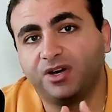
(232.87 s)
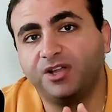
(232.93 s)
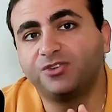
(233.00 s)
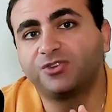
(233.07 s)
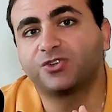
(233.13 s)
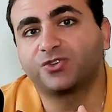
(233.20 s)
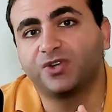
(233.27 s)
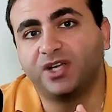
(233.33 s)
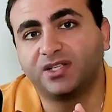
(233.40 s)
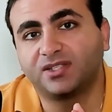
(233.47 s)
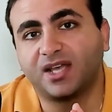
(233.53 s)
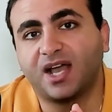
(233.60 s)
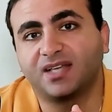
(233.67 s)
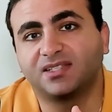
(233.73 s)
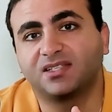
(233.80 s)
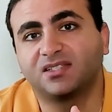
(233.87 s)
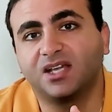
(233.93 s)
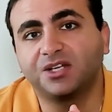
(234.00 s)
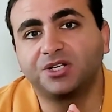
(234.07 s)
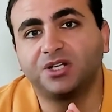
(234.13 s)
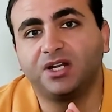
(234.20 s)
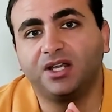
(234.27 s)
interest rates, as
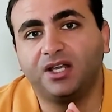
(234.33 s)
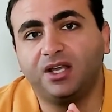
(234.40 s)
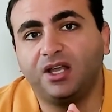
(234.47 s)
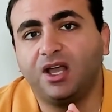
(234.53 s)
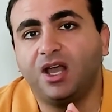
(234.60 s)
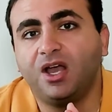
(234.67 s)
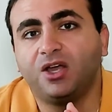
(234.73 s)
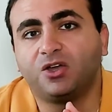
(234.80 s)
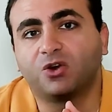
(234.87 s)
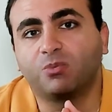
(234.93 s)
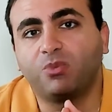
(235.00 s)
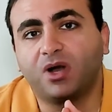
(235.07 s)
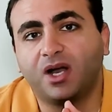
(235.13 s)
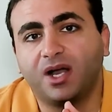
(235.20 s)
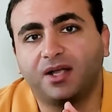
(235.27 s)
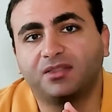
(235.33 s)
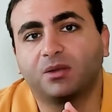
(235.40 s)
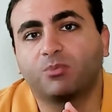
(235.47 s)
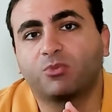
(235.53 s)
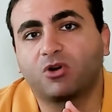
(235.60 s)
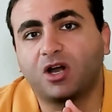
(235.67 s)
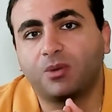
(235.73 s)
essentially you're buying the
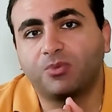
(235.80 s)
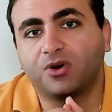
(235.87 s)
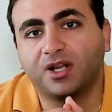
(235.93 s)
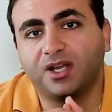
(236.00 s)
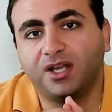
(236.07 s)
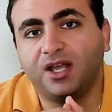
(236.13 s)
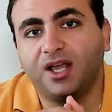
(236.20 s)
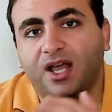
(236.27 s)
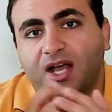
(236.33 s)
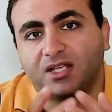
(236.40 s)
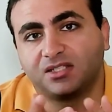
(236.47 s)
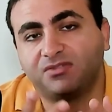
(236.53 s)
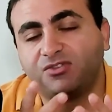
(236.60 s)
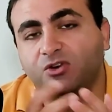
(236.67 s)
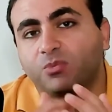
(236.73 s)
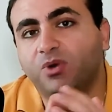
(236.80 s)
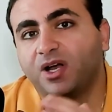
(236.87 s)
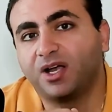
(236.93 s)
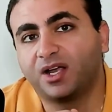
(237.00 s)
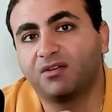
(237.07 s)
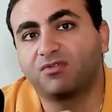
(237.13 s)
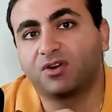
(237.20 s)
property as if you're
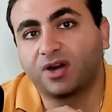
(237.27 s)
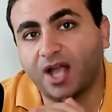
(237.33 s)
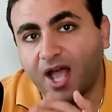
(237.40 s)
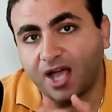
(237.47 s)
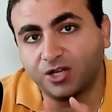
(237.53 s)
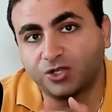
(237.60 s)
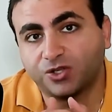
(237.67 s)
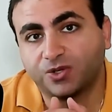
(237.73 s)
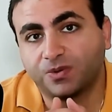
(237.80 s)
buying it for cash.